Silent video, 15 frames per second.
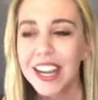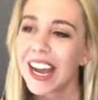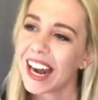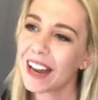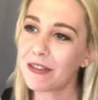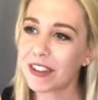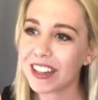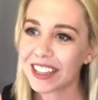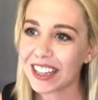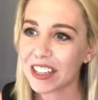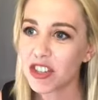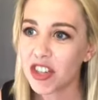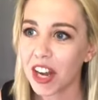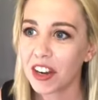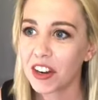And I feel like
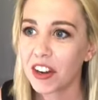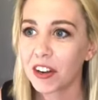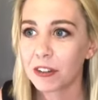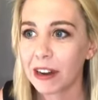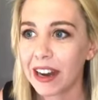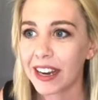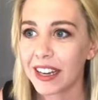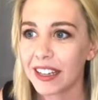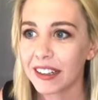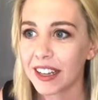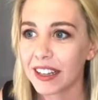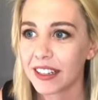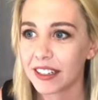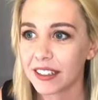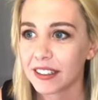that's Shenhe, right?
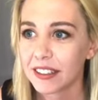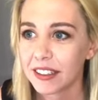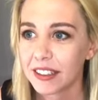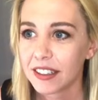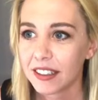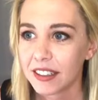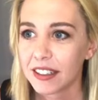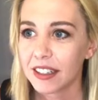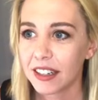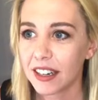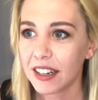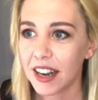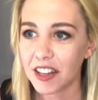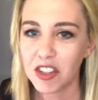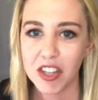In like a
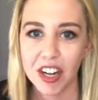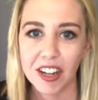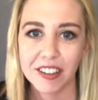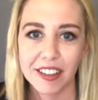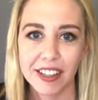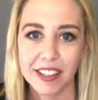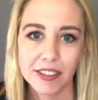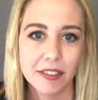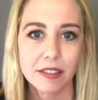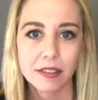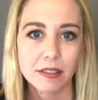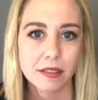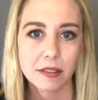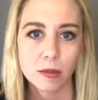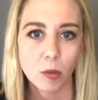in a nutshell, like
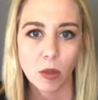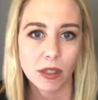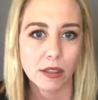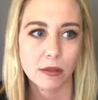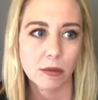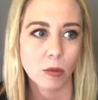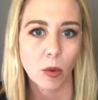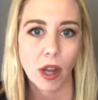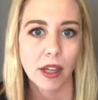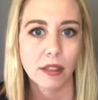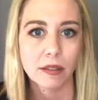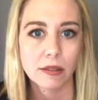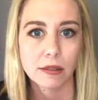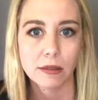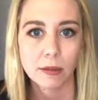what
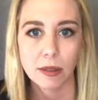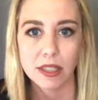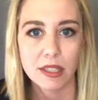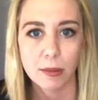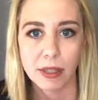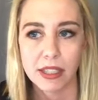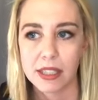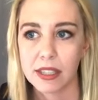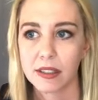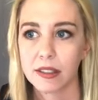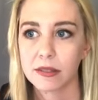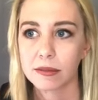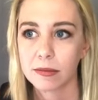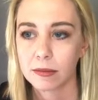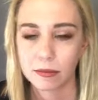what what's the big
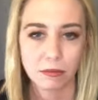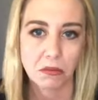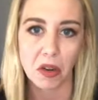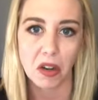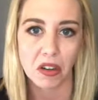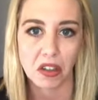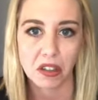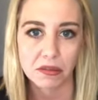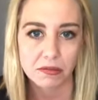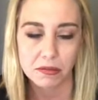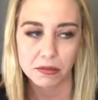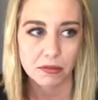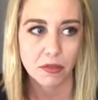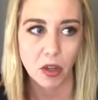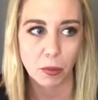deal? Murder,
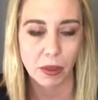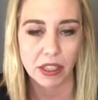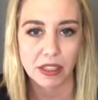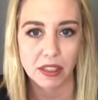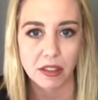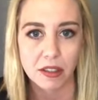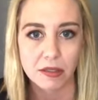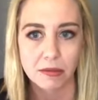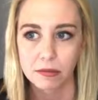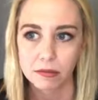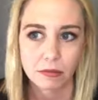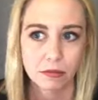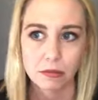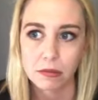no big deal.